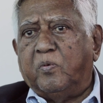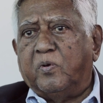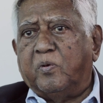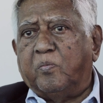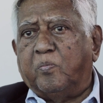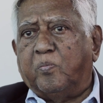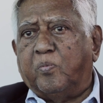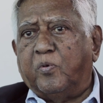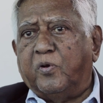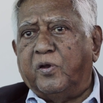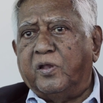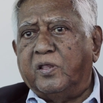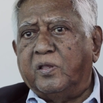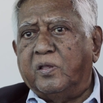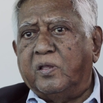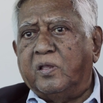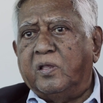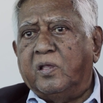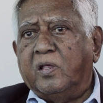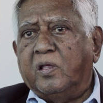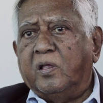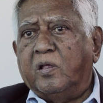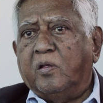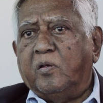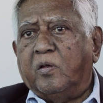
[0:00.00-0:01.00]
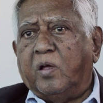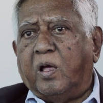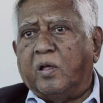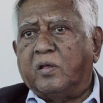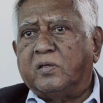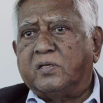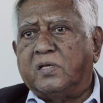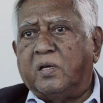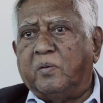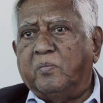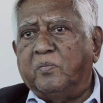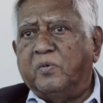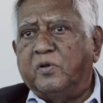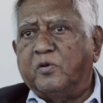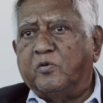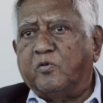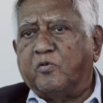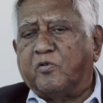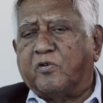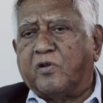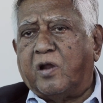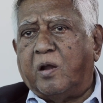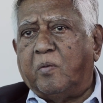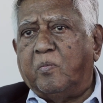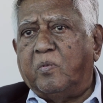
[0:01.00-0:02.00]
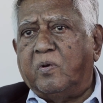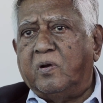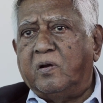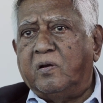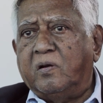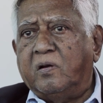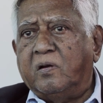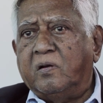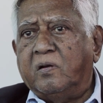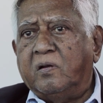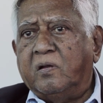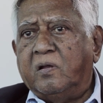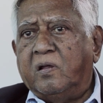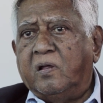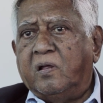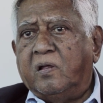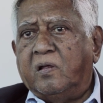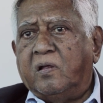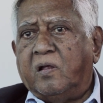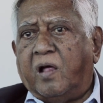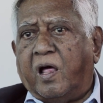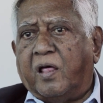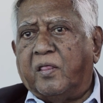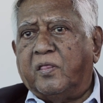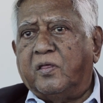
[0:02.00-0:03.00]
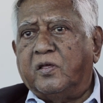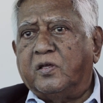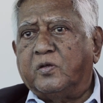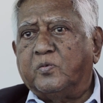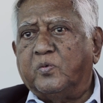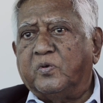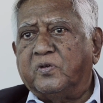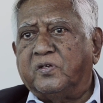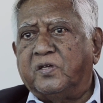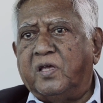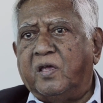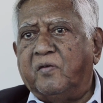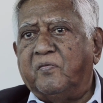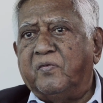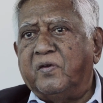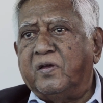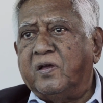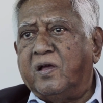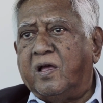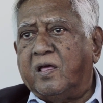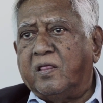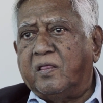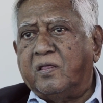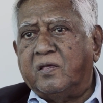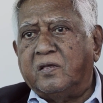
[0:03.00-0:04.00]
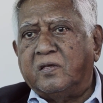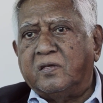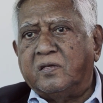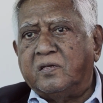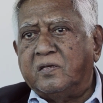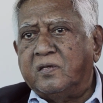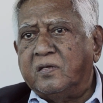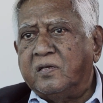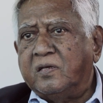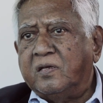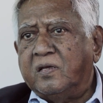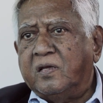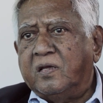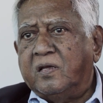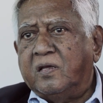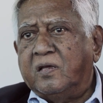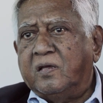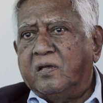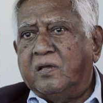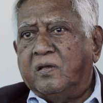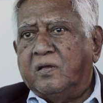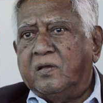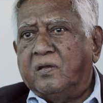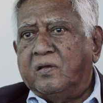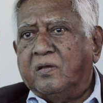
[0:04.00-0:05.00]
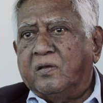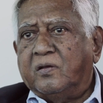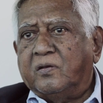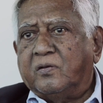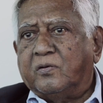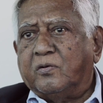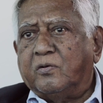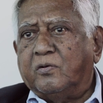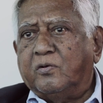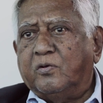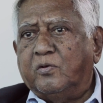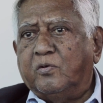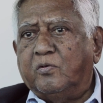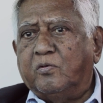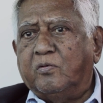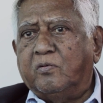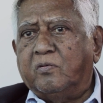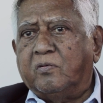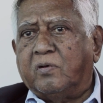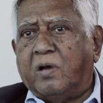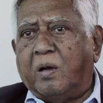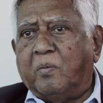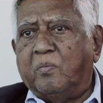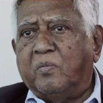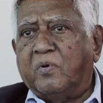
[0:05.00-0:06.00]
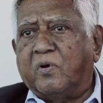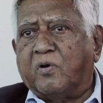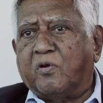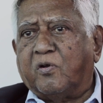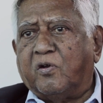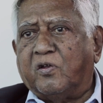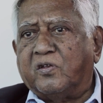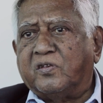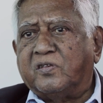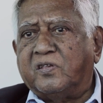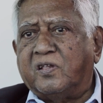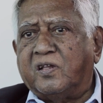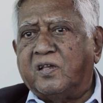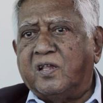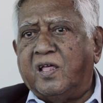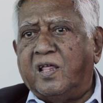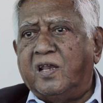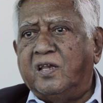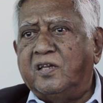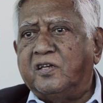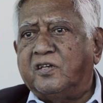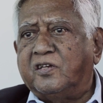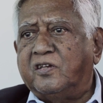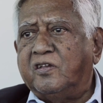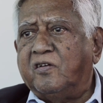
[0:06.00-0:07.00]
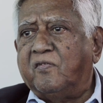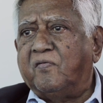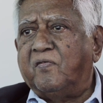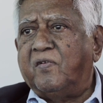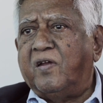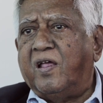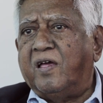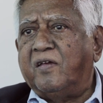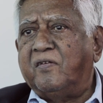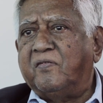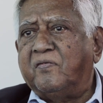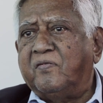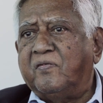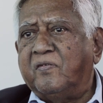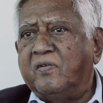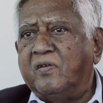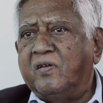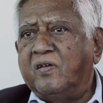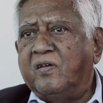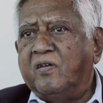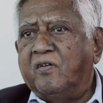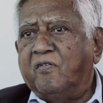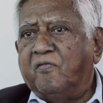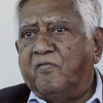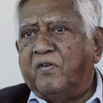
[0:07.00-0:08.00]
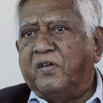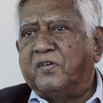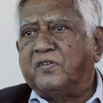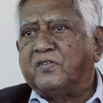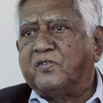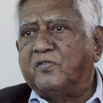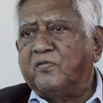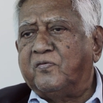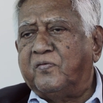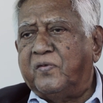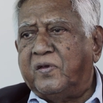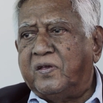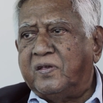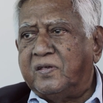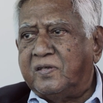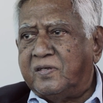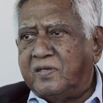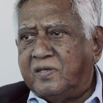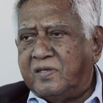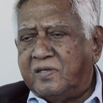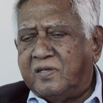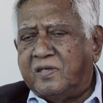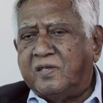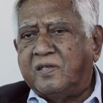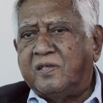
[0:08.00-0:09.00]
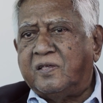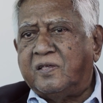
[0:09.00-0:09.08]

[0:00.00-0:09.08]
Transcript: were putting some into trouble, others were saving others. So you come across the reality of life face to face.